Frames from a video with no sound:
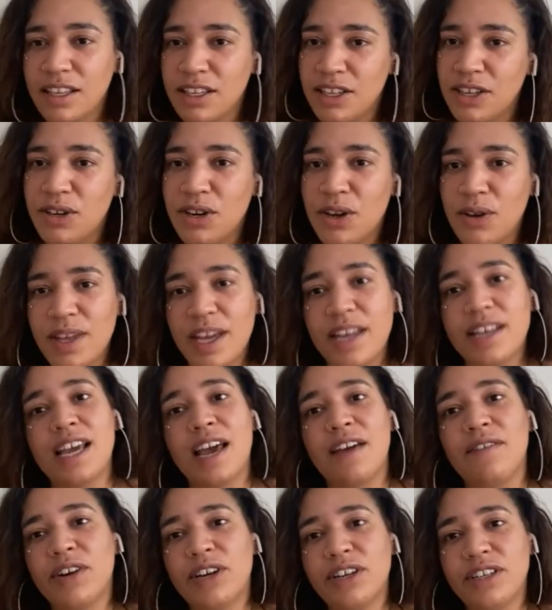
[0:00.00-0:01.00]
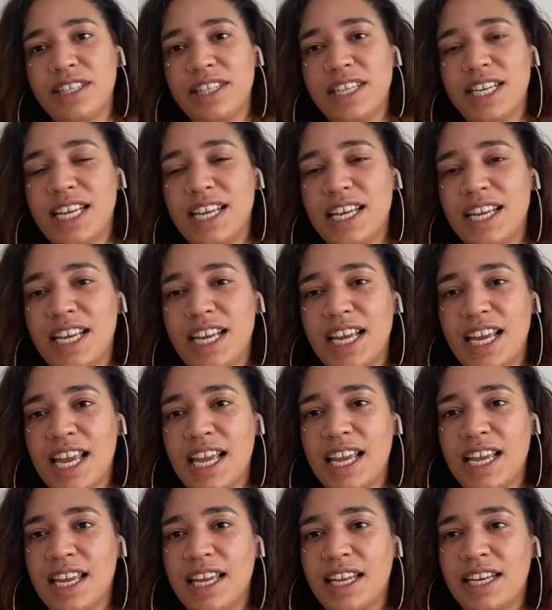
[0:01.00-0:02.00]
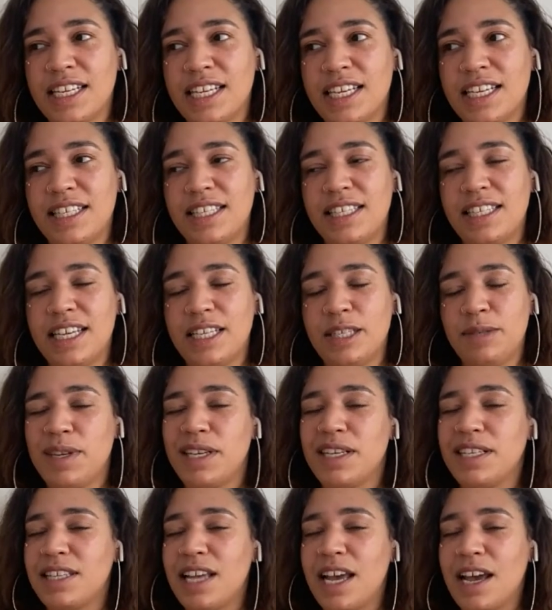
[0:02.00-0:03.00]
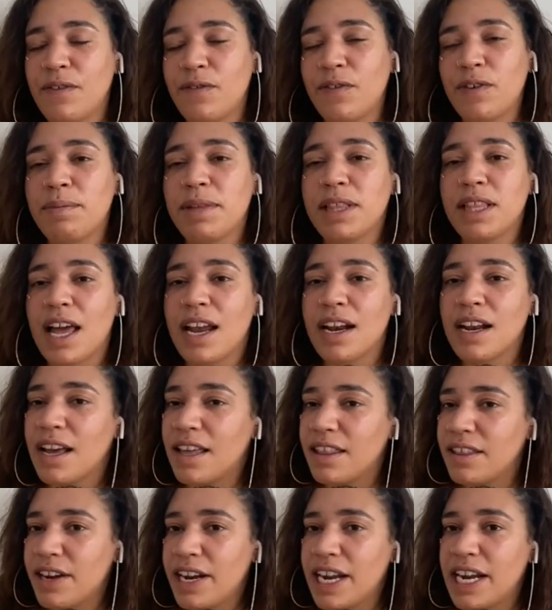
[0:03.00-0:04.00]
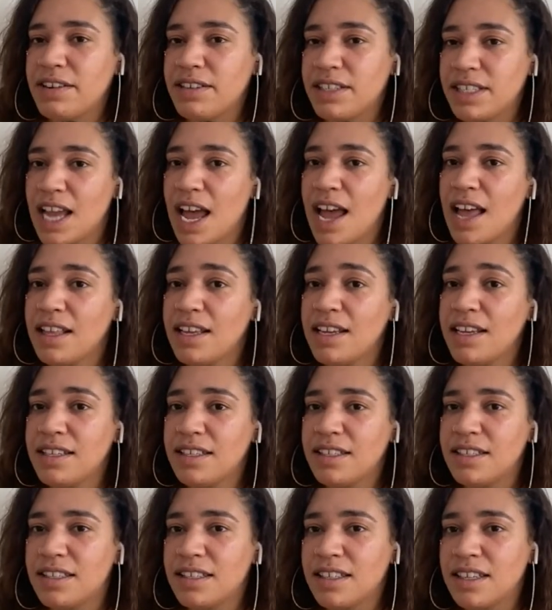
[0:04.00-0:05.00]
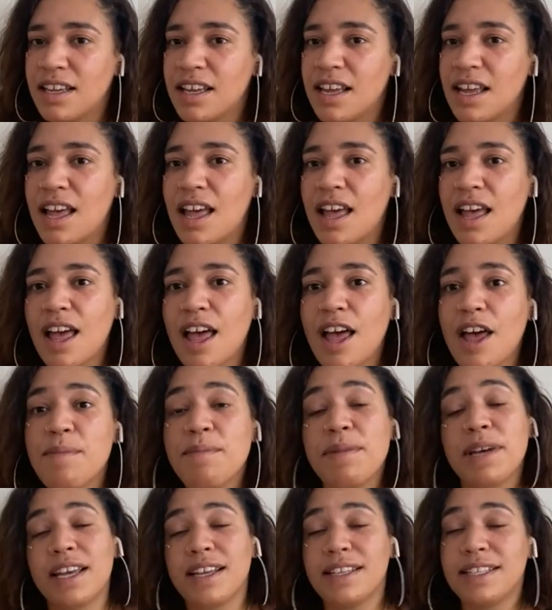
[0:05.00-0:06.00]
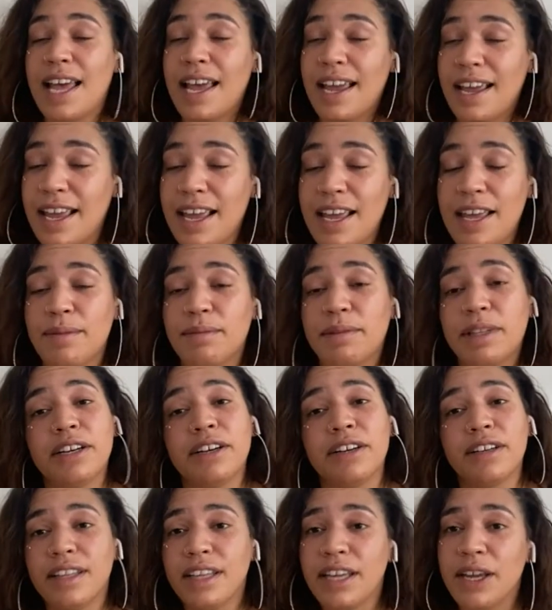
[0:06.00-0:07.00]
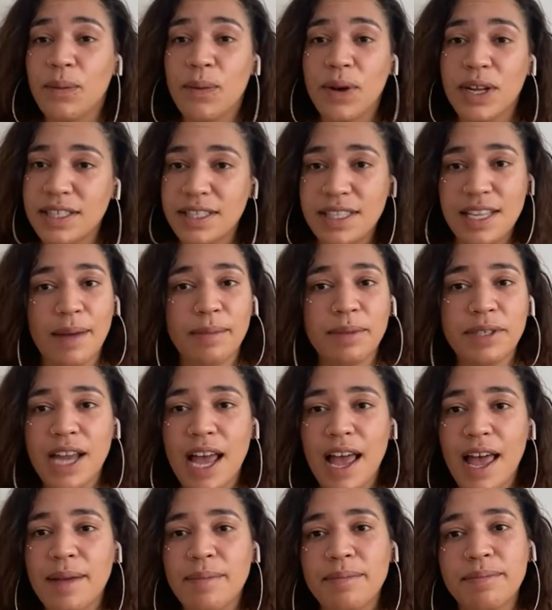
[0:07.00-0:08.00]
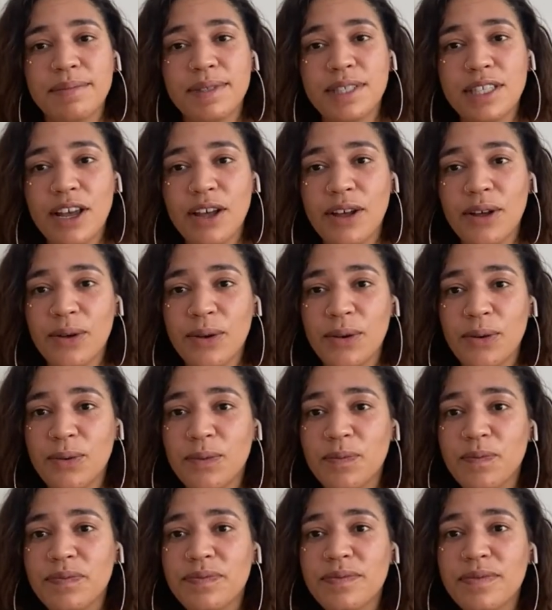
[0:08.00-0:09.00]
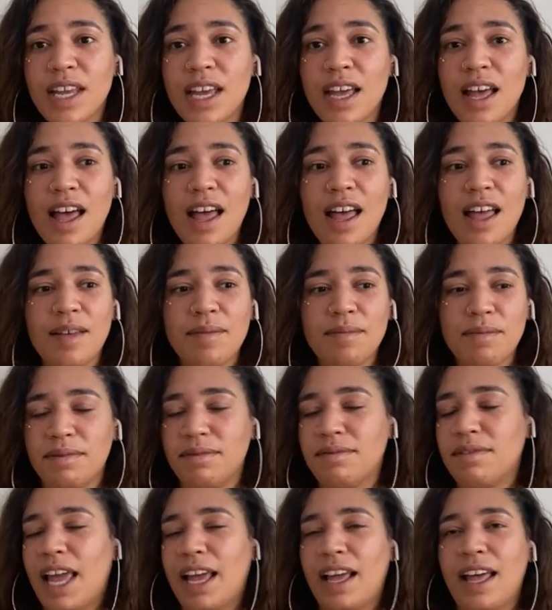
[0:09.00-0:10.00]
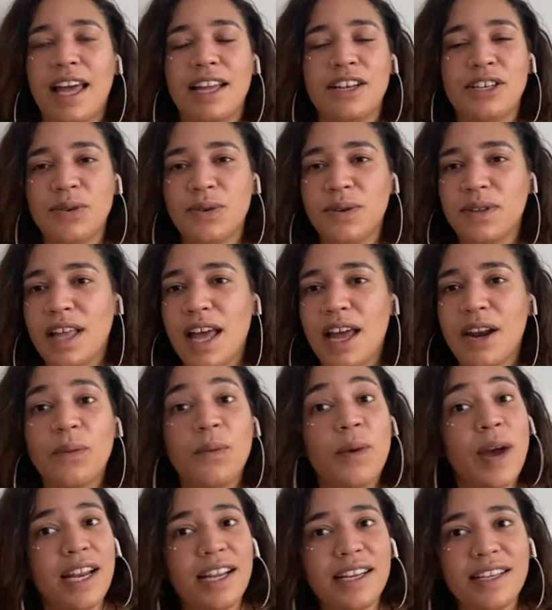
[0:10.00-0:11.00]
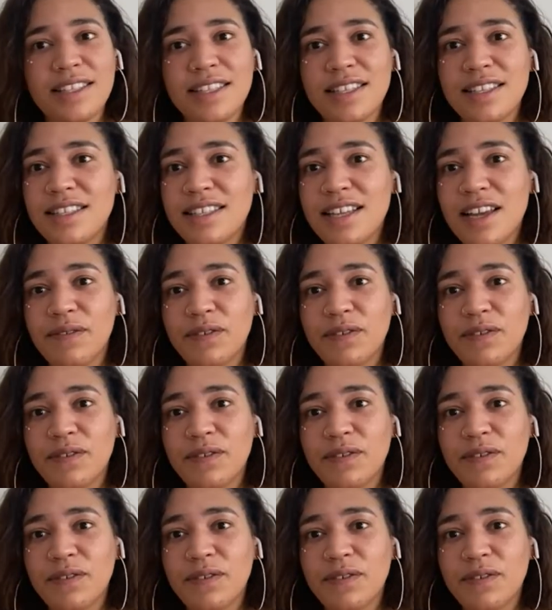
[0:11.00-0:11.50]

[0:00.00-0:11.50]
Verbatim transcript: you know, that diversity and it sets me aside from a lot of other hairstylists um, because I am literally a one stop shop. So um like I do a lot of weddings and stuff